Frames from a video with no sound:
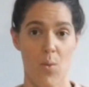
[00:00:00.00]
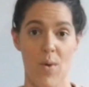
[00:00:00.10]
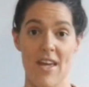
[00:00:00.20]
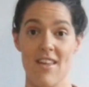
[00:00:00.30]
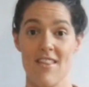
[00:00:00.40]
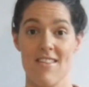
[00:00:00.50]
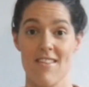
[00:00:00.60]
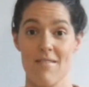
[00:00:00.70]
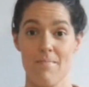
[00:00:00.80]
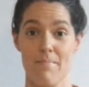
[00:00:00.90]
with
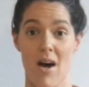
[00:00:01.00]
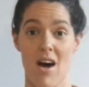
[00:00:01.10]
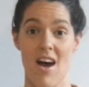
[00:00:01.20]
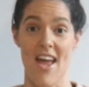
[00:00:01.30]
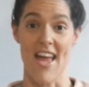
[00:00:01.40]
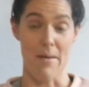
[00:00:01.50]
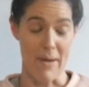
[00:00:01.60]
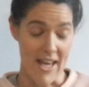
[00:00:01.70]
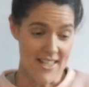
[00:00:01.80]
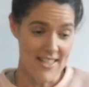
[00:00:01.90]
my
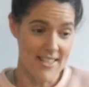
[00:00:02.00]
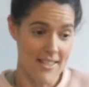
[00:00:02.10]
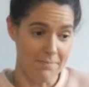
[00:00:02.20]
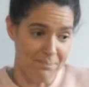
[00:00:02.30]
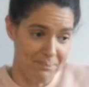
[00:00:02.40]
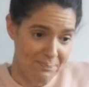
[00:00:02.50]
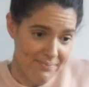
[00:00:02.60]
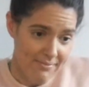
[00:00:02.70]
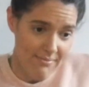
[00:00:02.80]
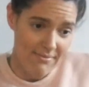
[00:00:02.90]
MS
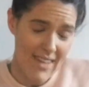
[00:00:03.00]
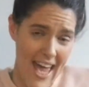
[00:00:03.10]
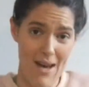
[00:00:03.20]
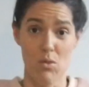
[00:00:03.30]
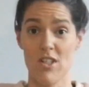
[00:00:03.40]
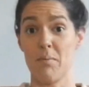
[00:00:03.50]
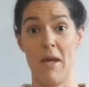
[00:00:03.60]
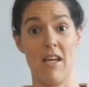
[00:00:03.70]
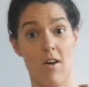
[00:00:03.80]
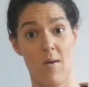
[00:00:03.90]
and what's
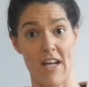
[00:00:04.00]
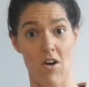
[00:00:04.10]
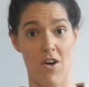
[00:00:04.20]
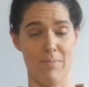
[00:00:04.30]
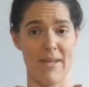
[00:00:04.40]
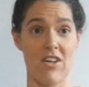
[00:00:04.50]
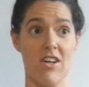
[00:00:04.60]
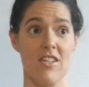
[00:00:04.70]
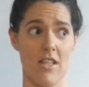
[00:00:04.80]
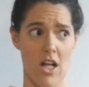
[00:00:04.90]
been going on,
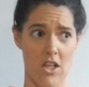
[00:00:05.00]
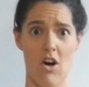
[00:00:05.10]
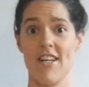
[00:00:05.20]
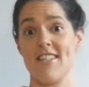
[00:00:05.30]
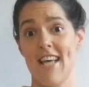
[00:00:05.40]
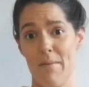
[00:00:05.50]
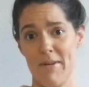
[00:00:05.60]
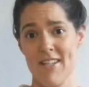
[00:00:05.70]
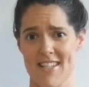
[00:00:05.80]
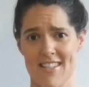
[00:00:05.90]
because a lot has
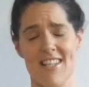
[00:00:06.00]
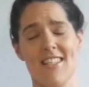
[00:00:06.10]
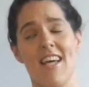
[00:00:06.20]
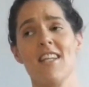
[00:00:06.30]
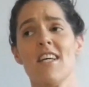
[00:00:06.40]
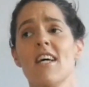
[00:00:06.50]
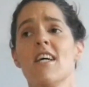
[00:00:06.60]
happened, as I said.